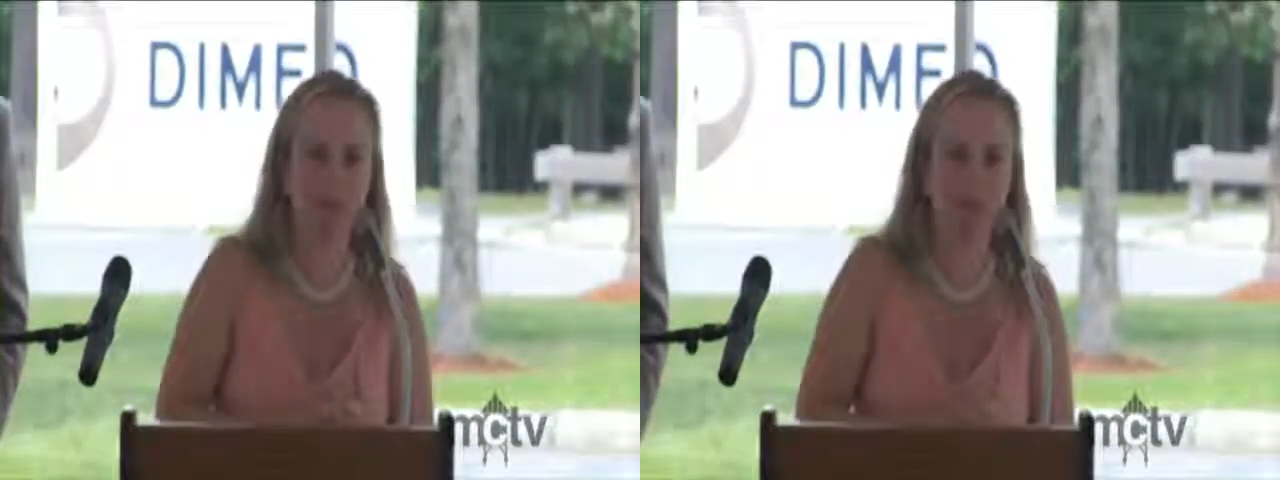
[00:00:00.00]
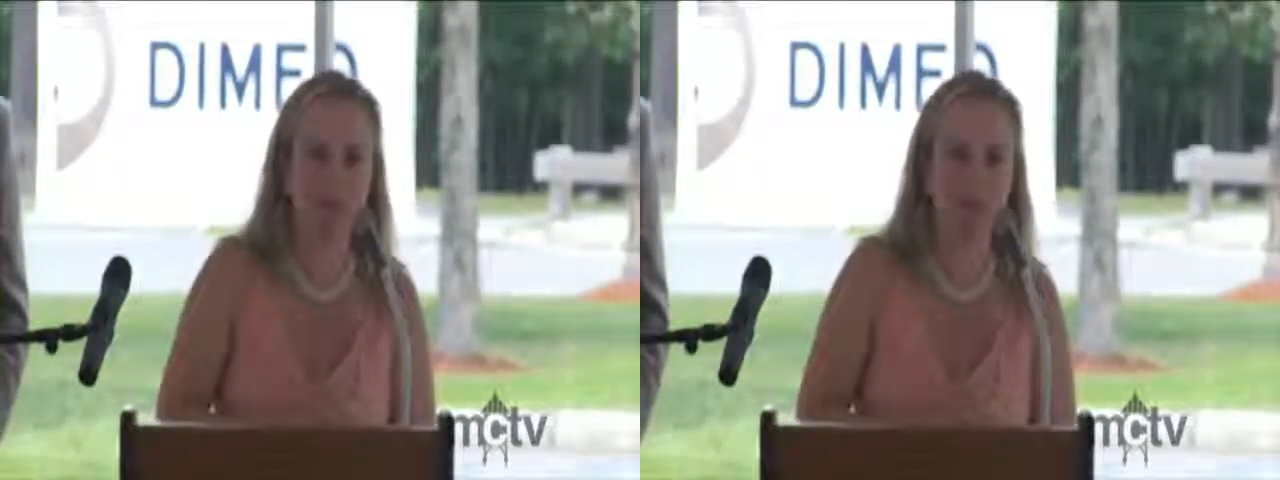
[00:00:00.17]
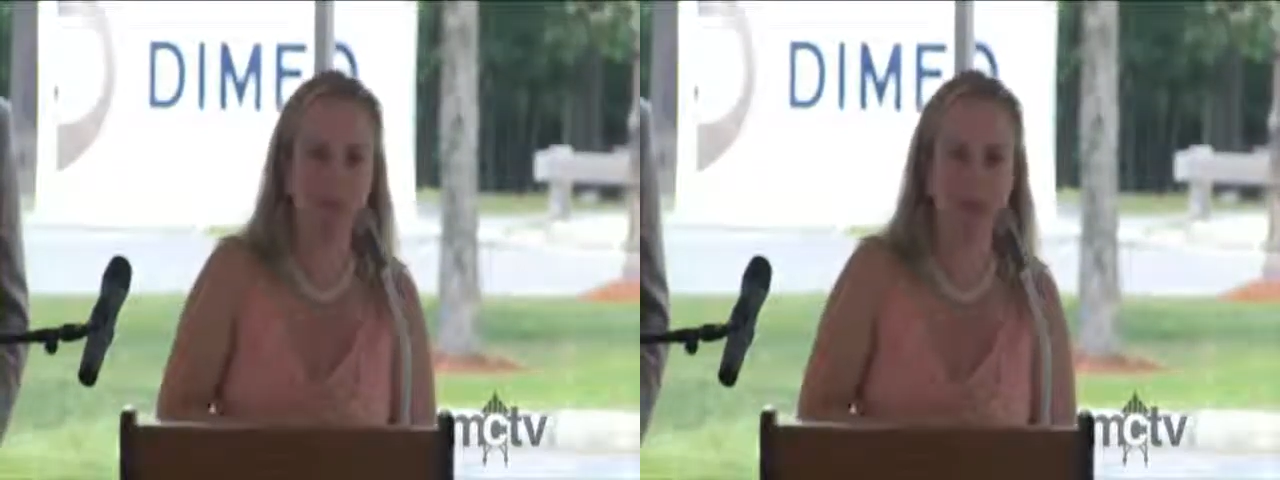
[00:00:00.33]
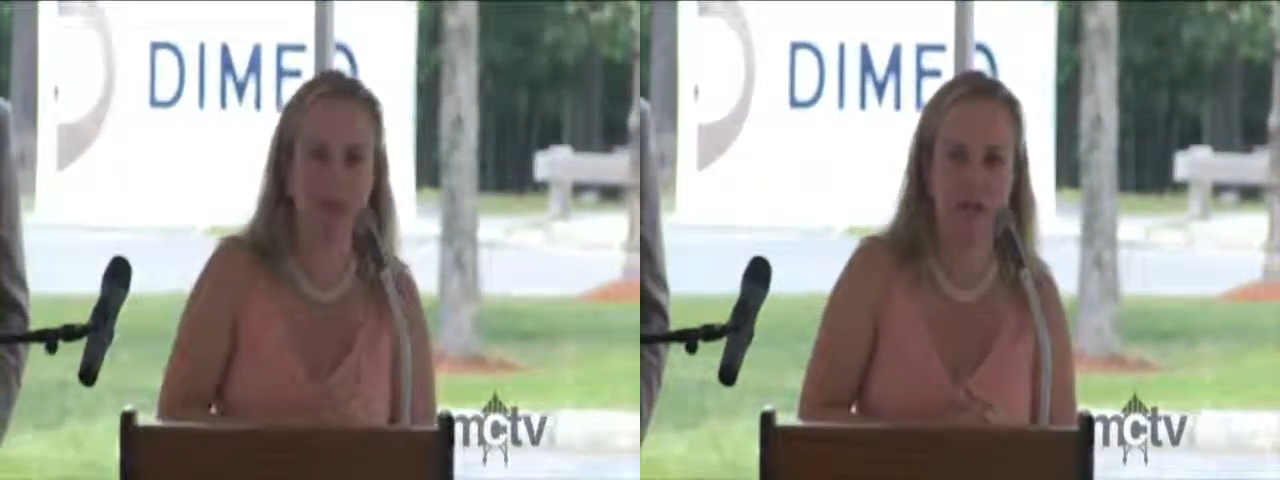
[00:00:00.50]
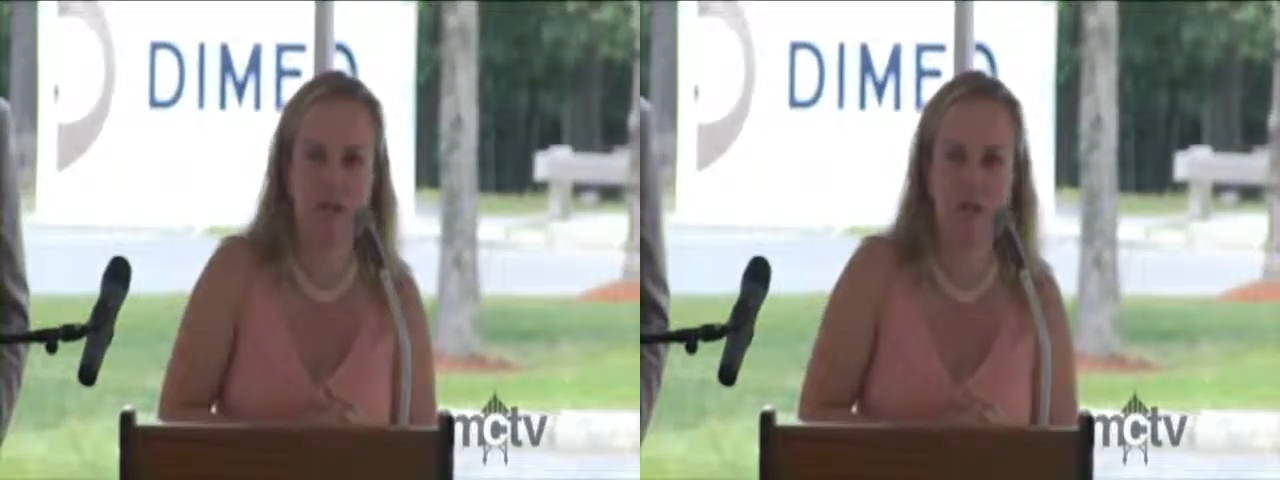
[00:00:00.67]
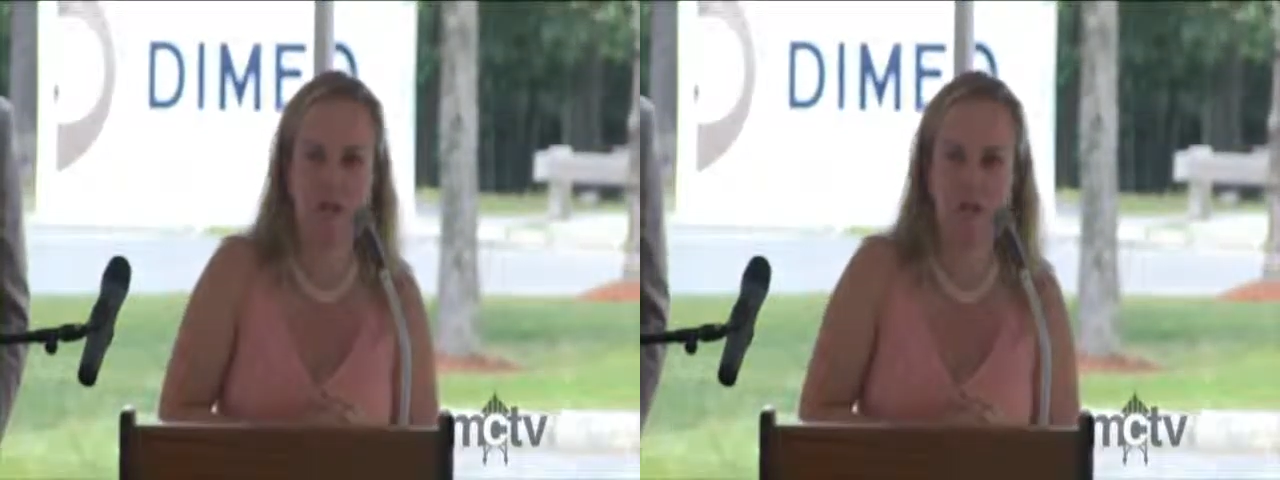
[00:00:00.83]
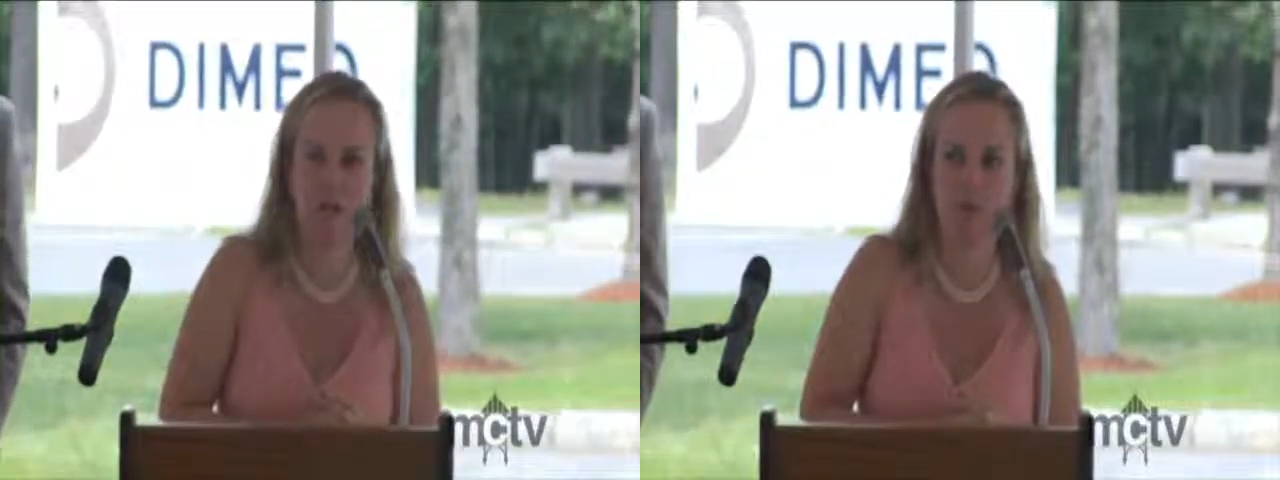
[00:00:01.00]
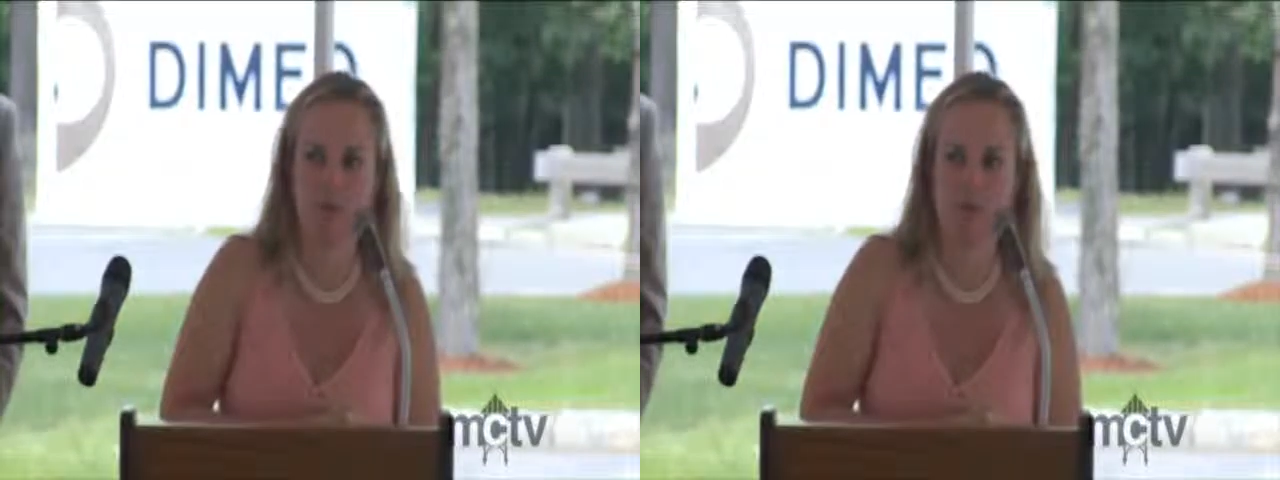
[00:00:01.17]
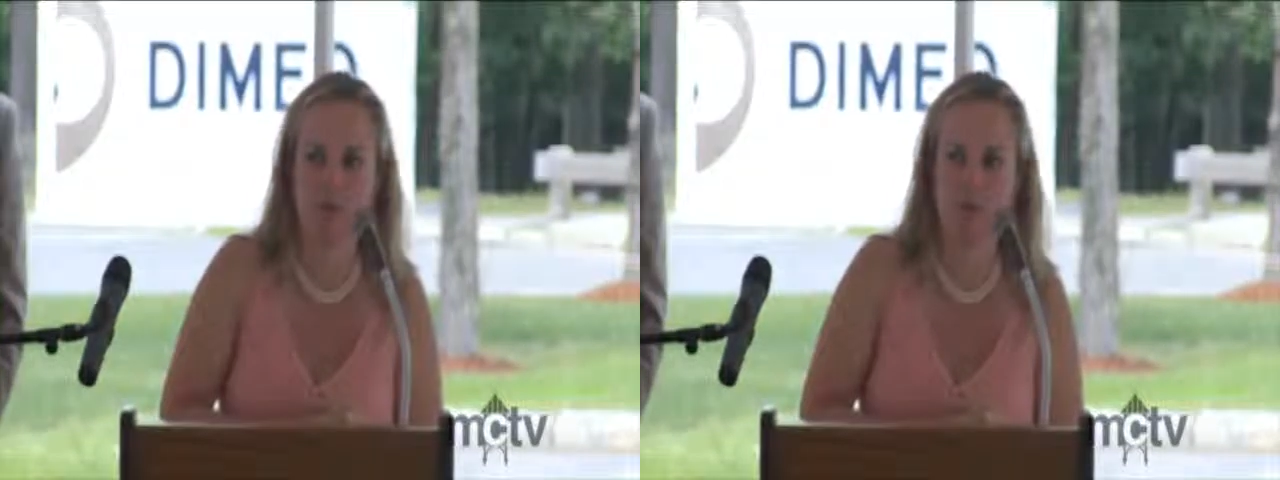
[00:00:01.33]
2005, and
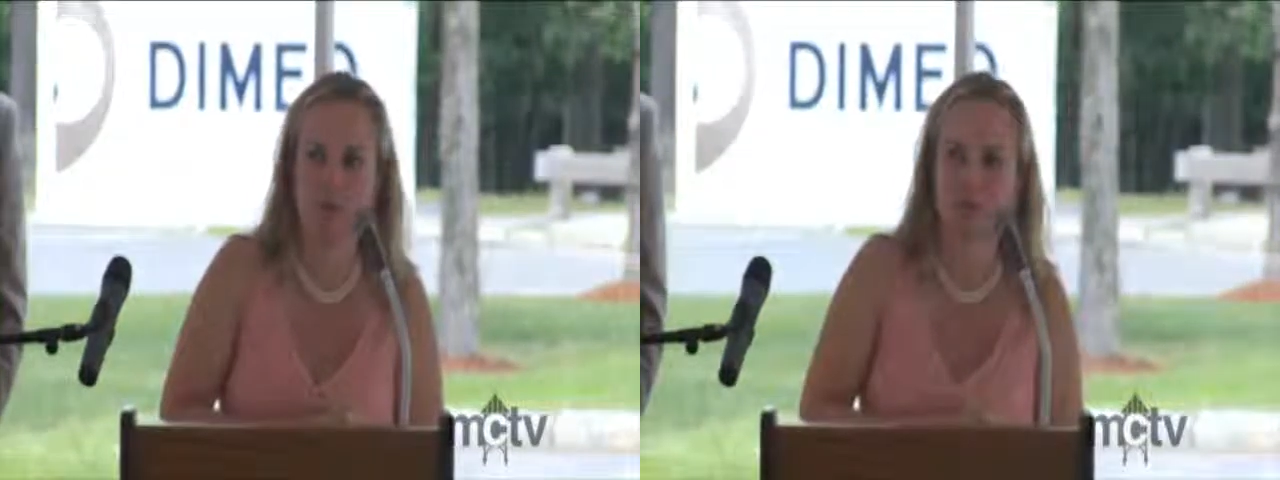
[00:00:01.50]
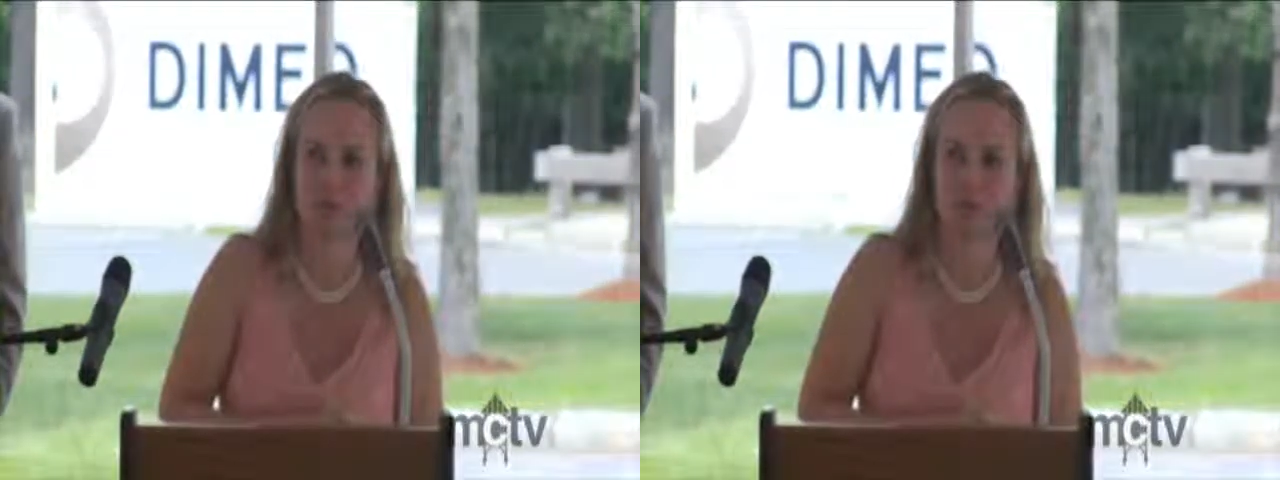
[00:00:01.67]
Methuen High School